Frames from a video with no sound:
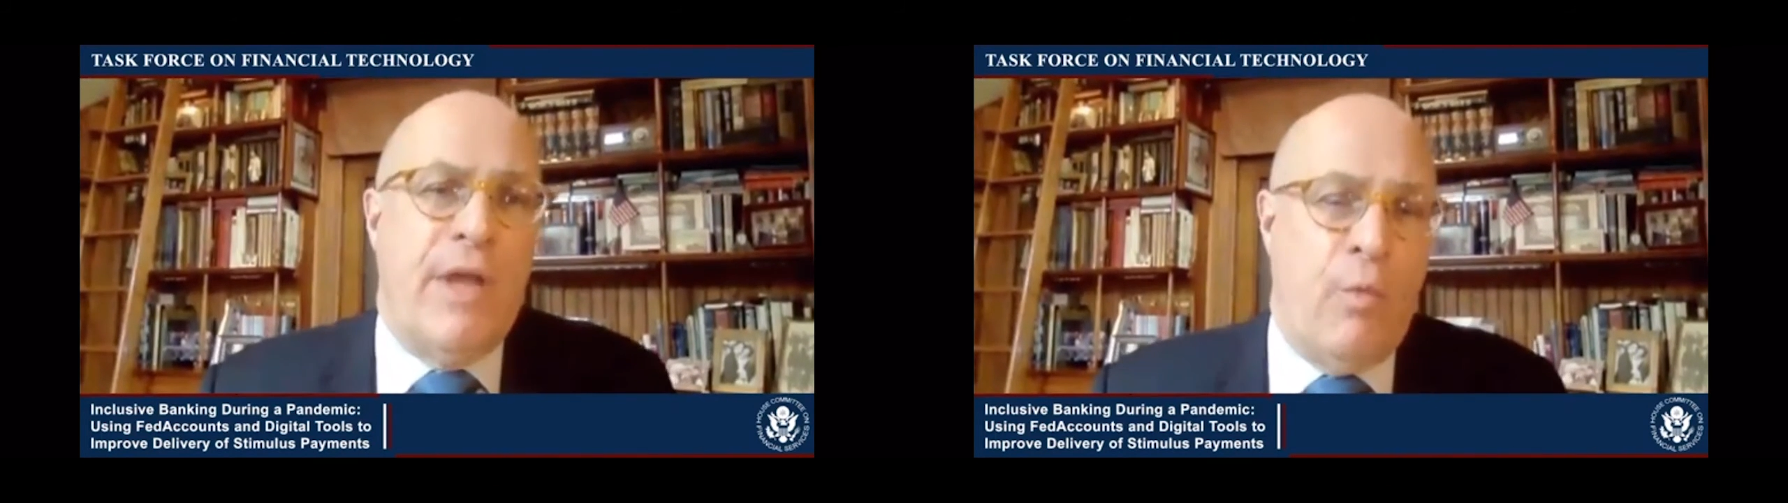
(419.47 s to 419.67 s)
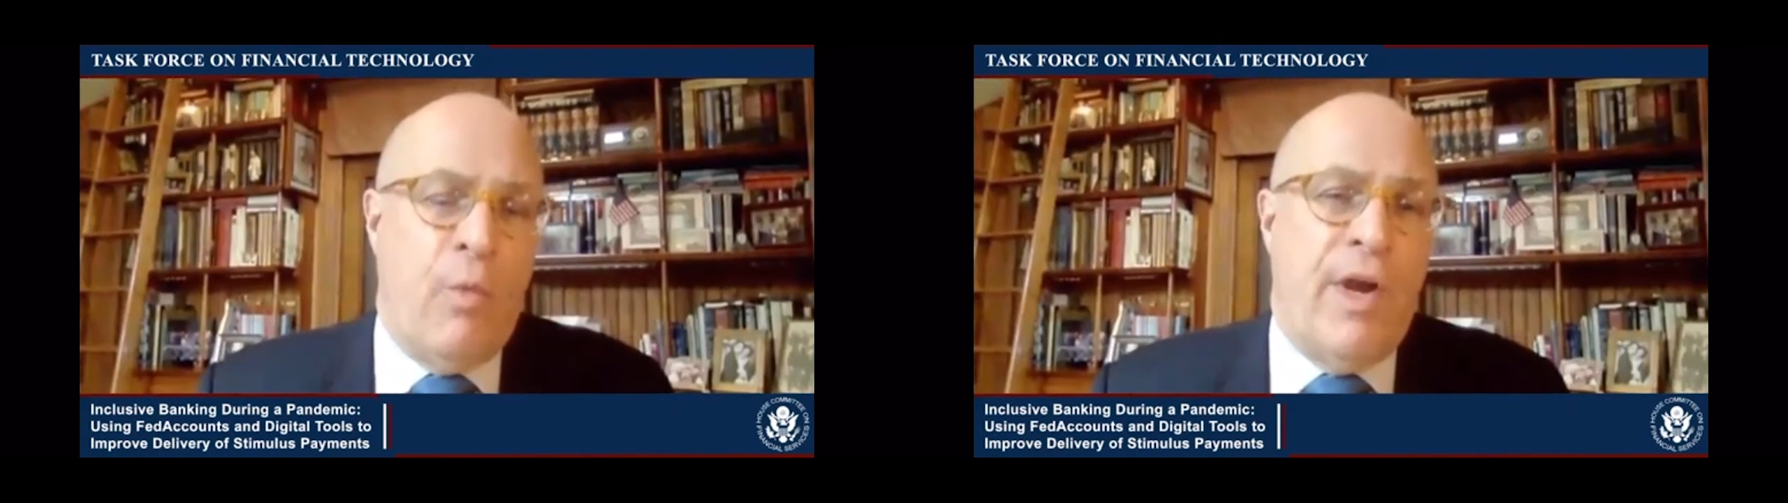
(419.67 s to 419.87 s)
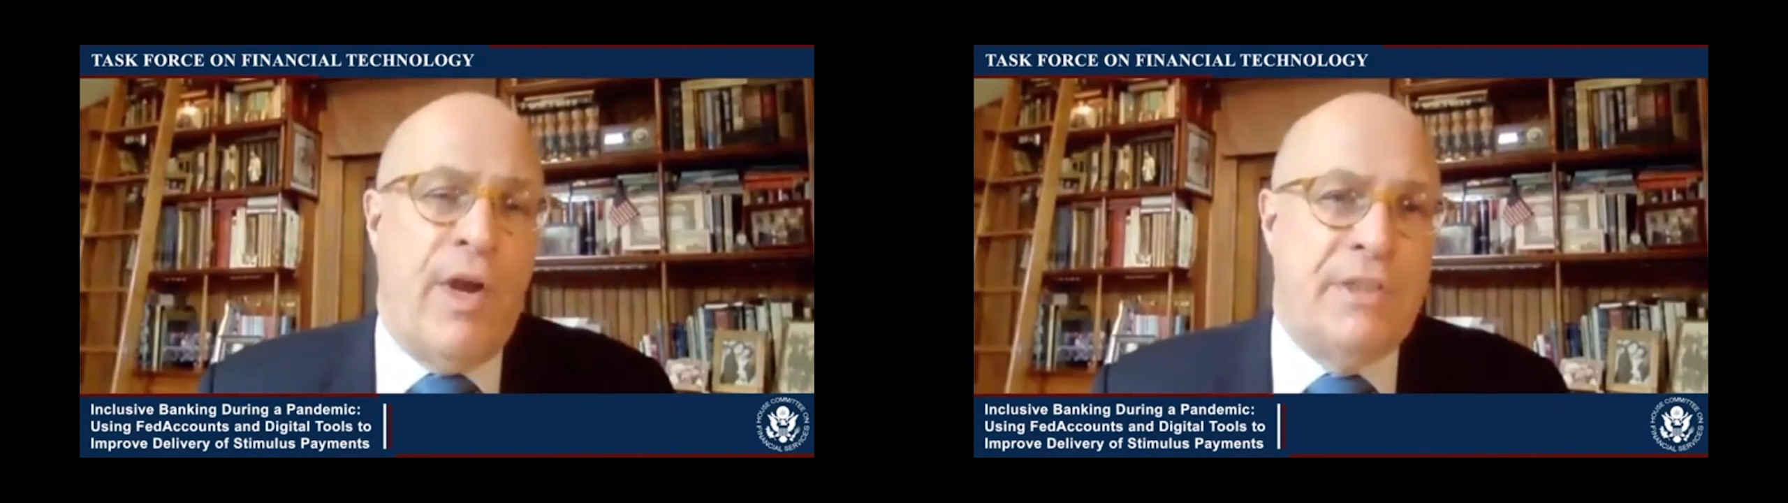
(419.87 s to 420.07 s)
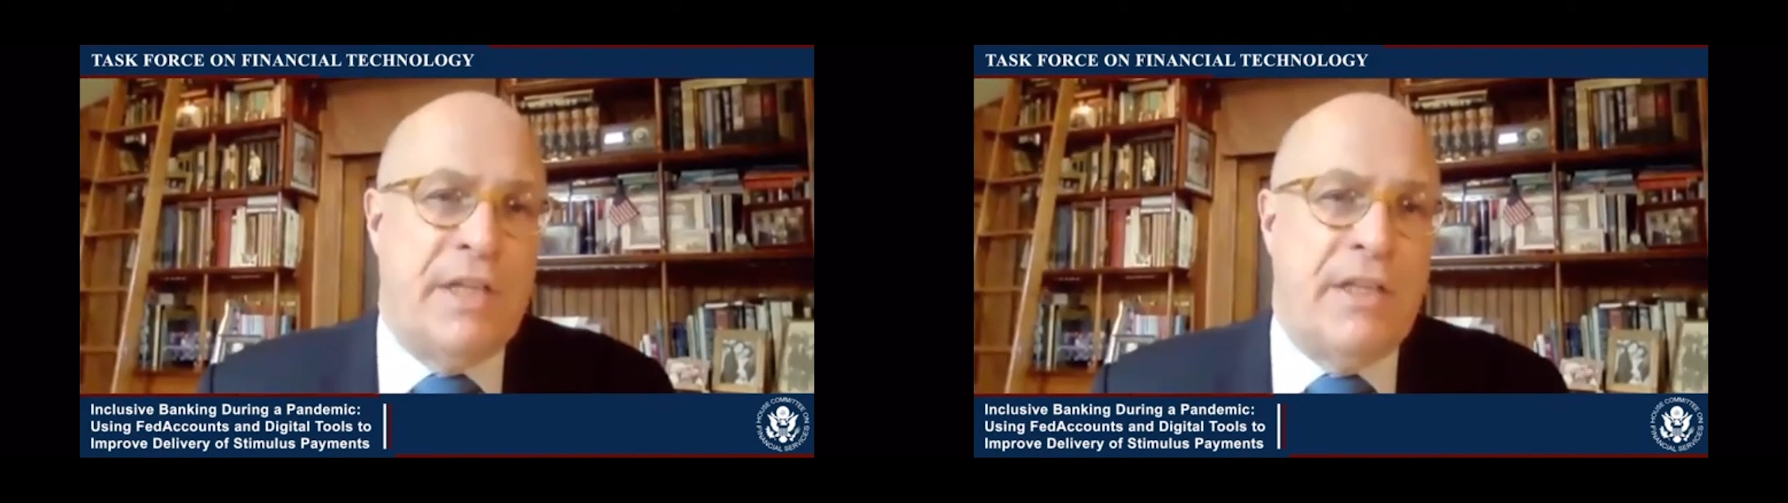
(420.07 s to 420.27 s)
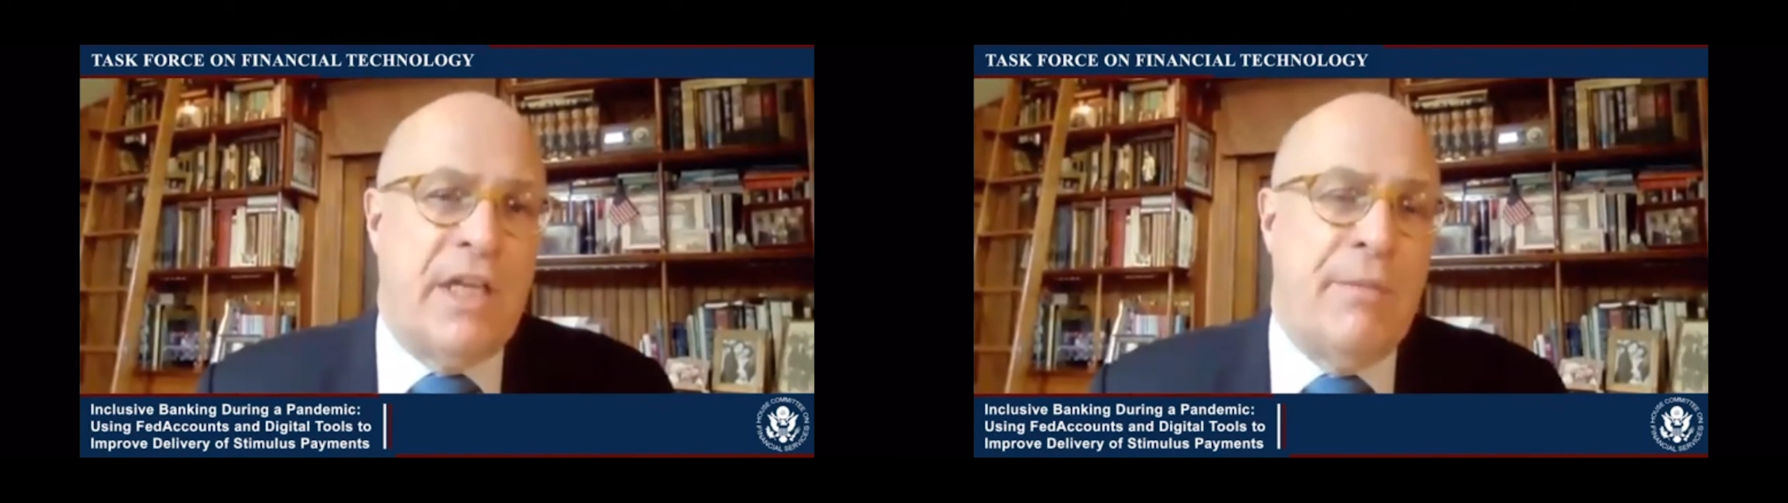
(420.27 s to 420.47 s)
when I was
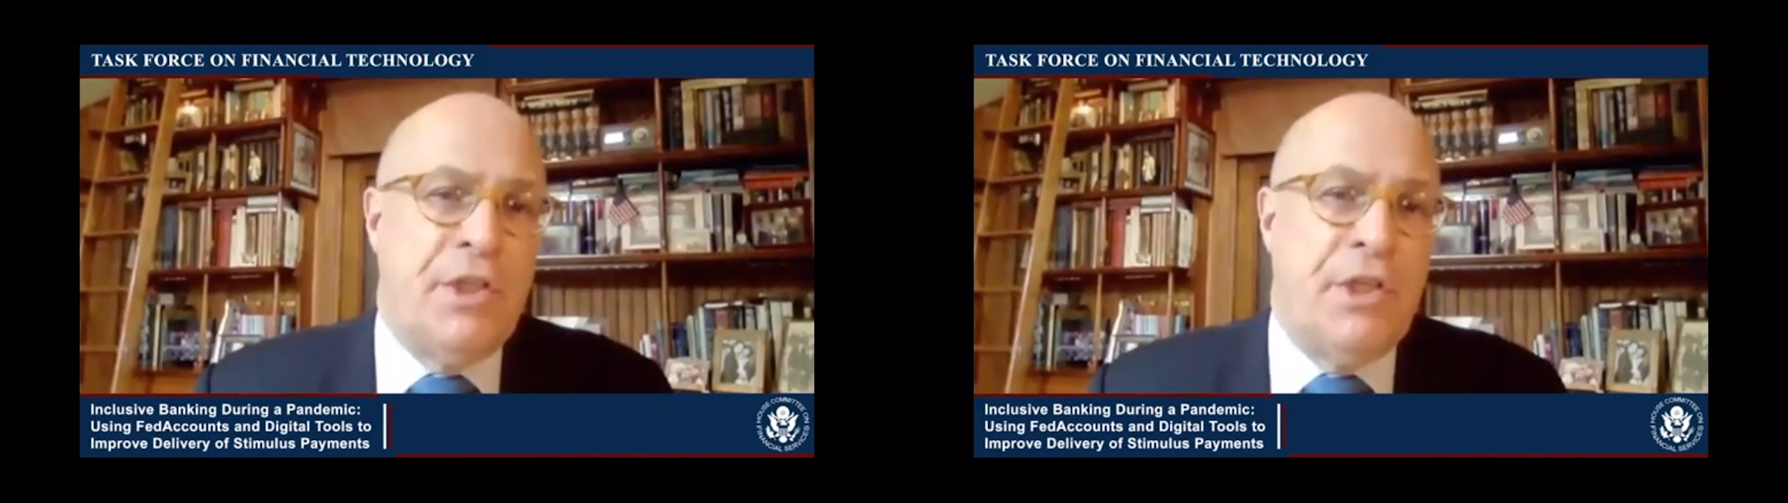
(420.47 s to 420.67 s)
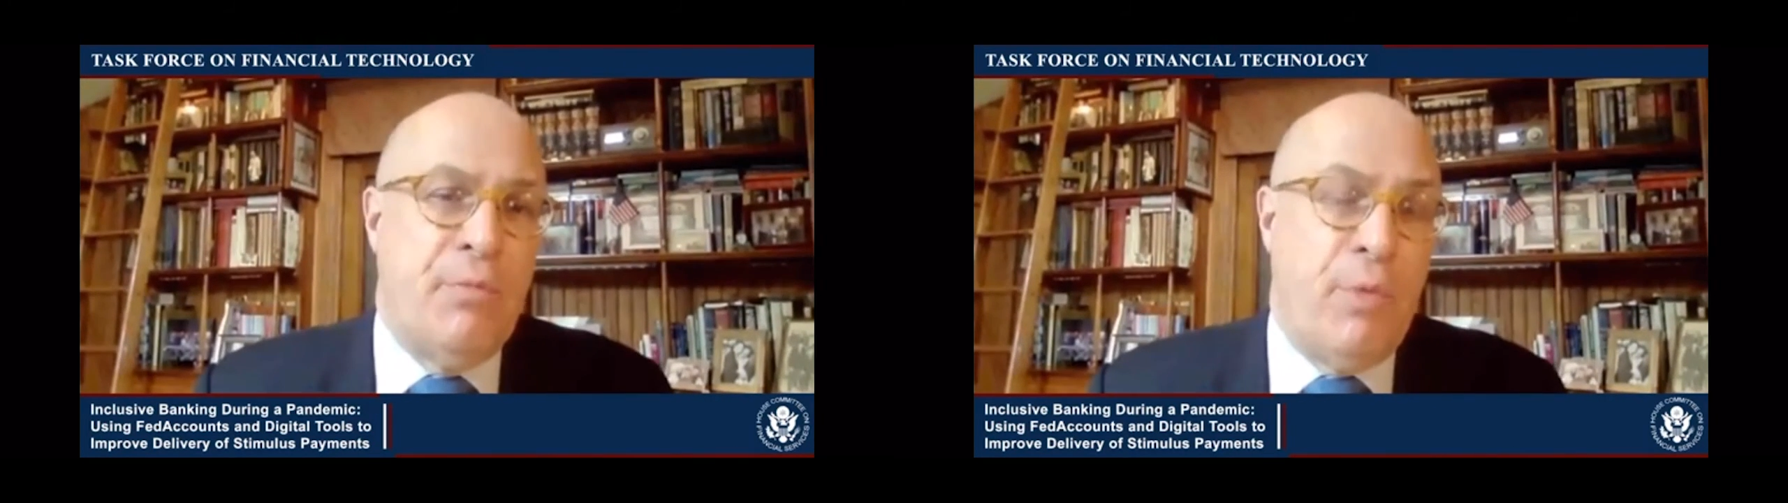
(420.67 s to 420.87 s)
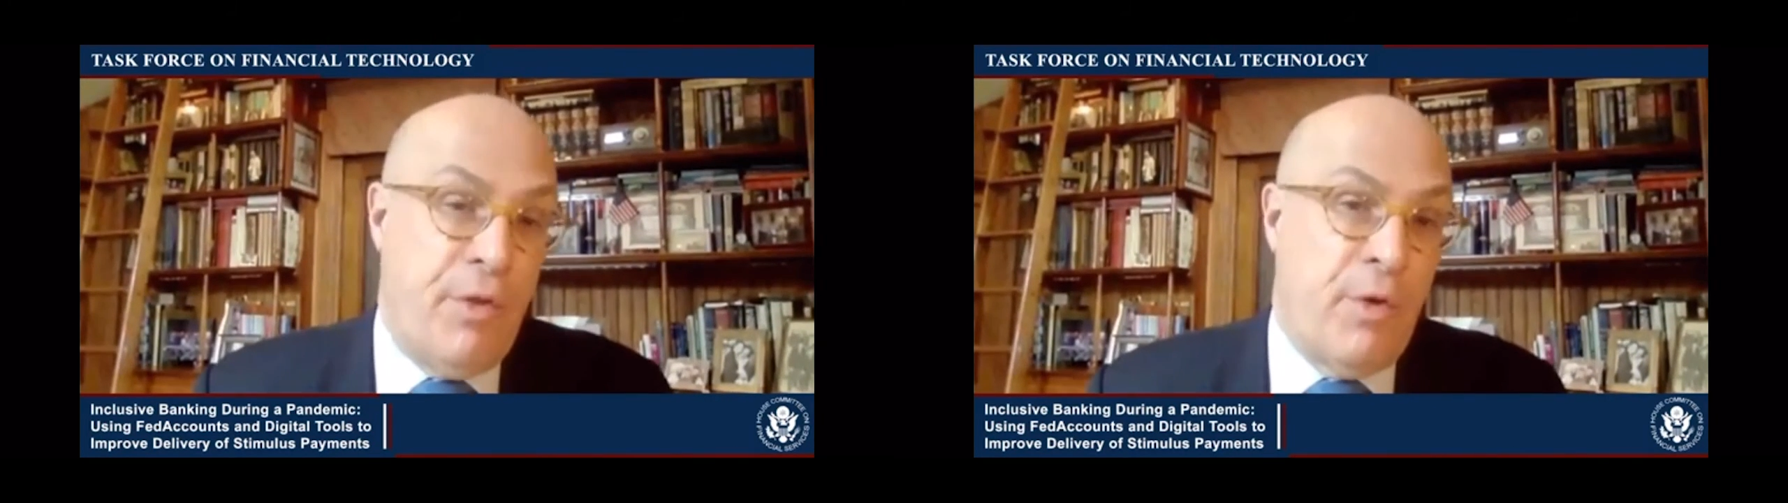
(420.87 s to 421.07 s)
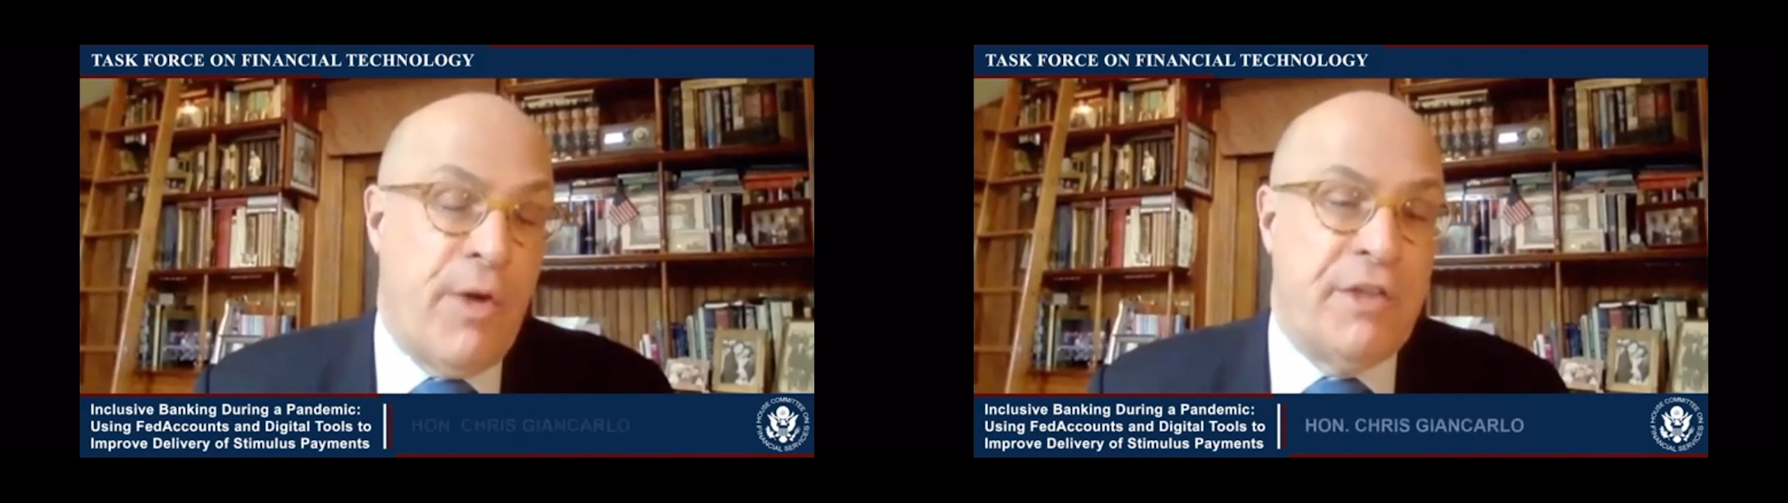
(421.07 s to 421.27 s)
at the commission, with your